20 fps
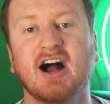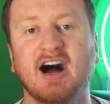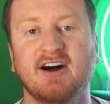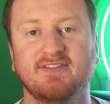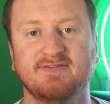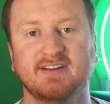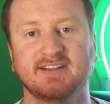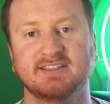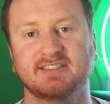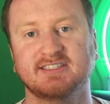
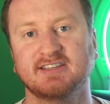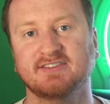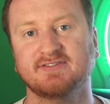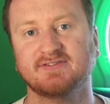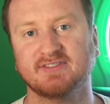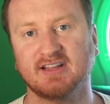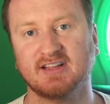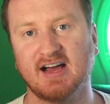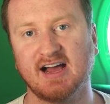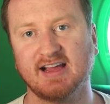offensive
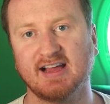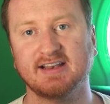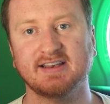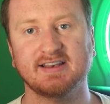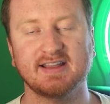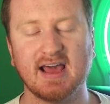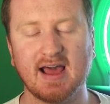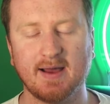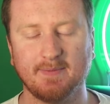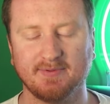line
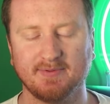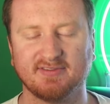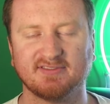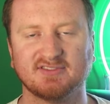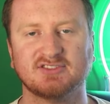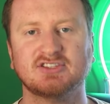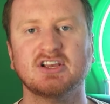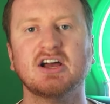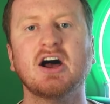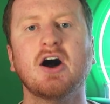depth.
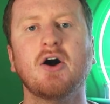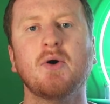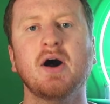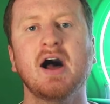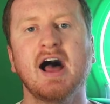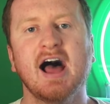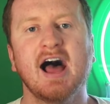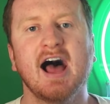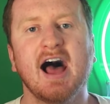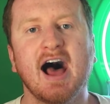So
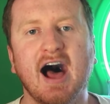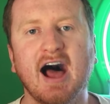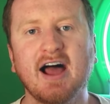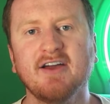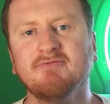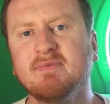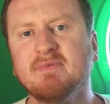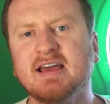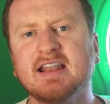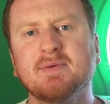
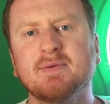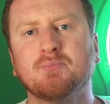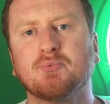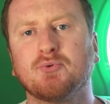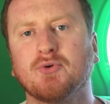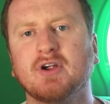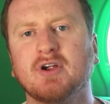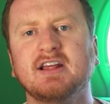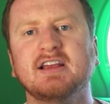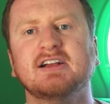I've made it
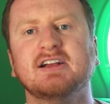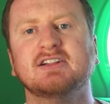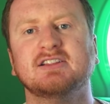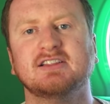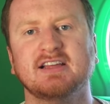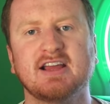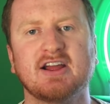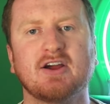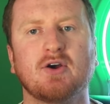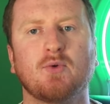pretty
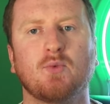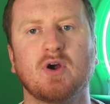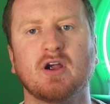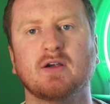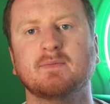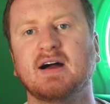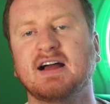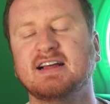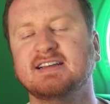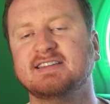clear where
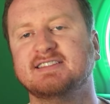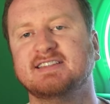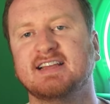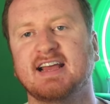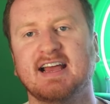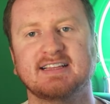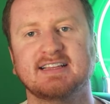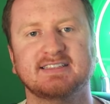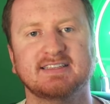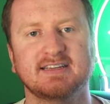my
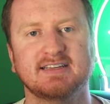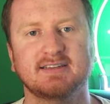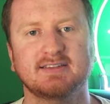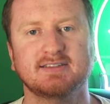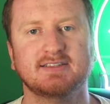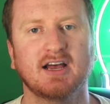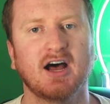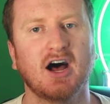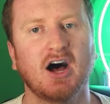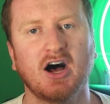stance
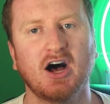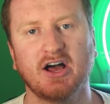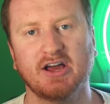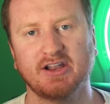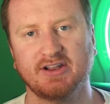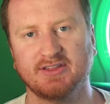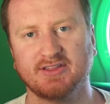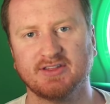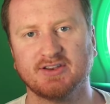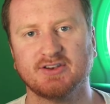is on
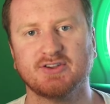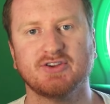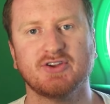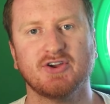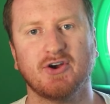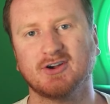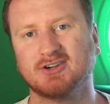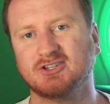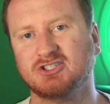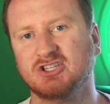the New
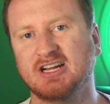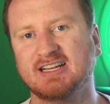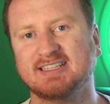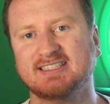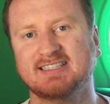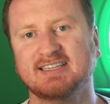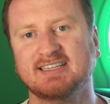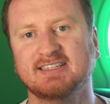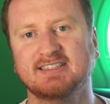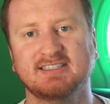York
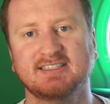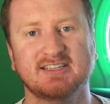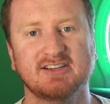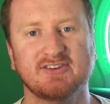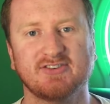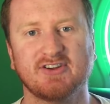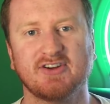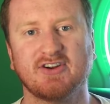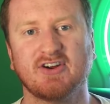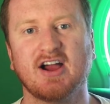Jets
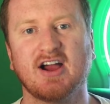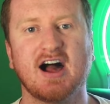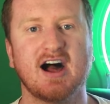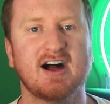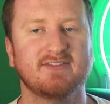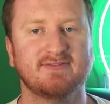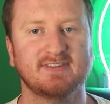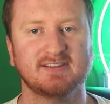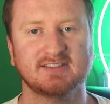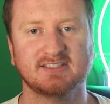interior
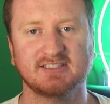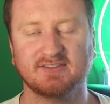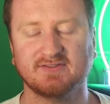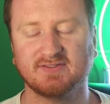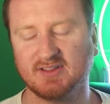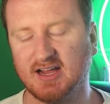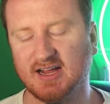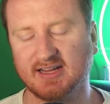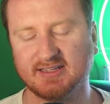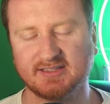offensive
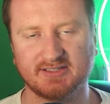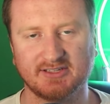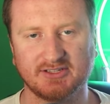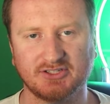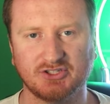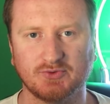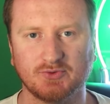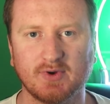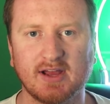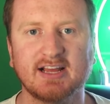line
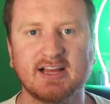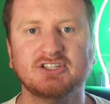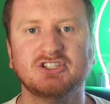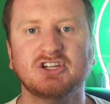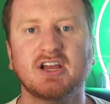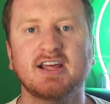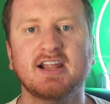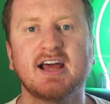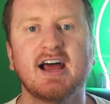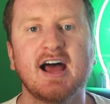
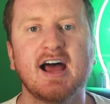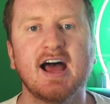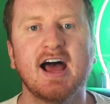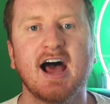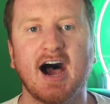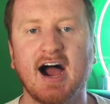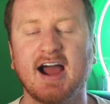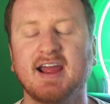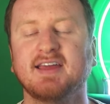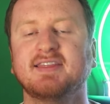situation.
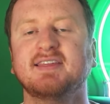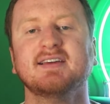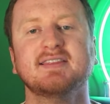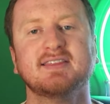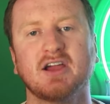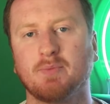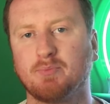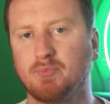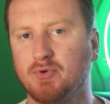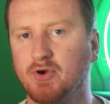I think
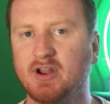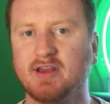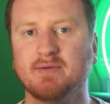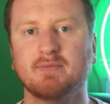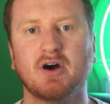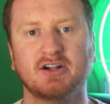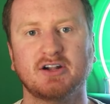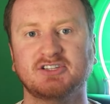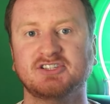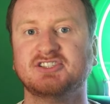they're pretty
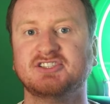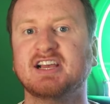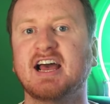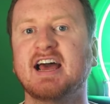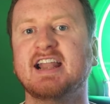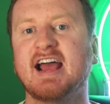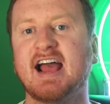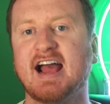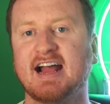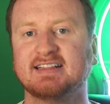much
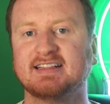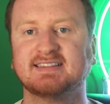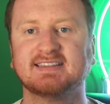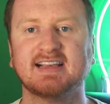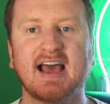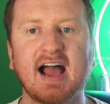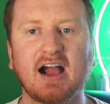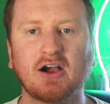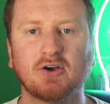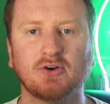set at
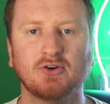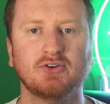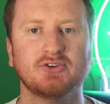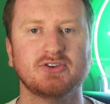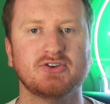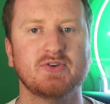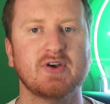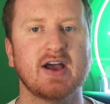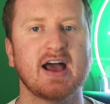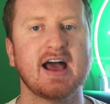tackle.
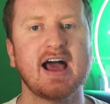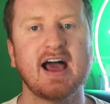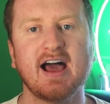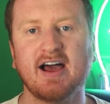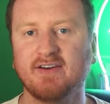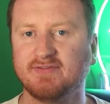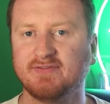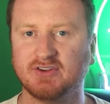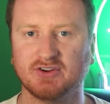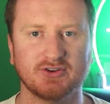You
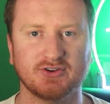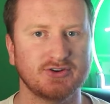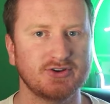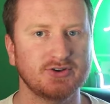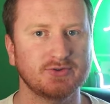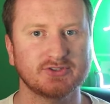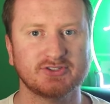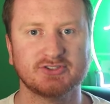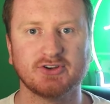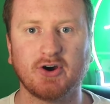have your
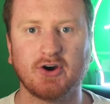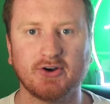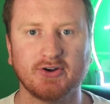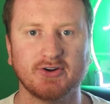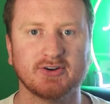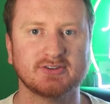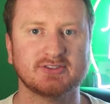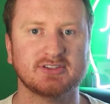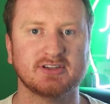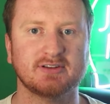new
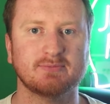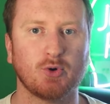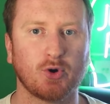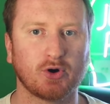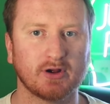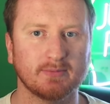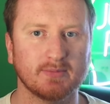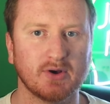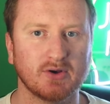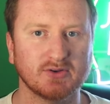starters in
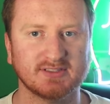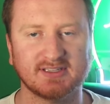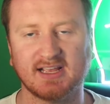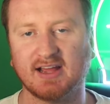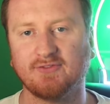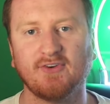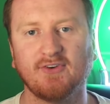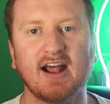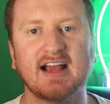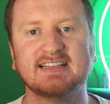Morgan Moses
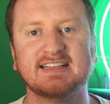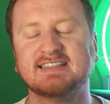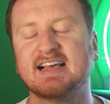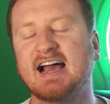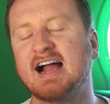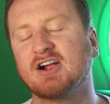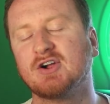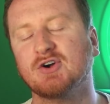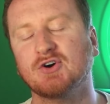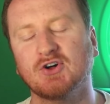at right
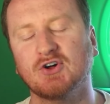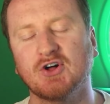tackle.